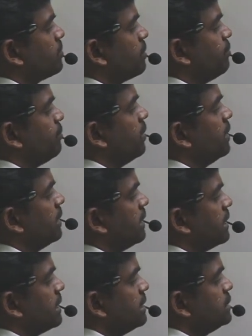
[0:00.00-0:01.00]
for
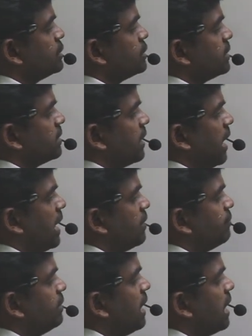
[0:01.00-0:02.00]
each,
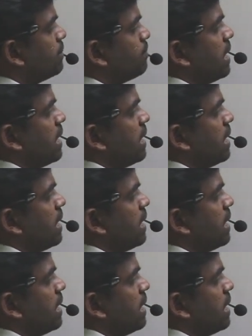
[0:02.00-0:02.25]
and we are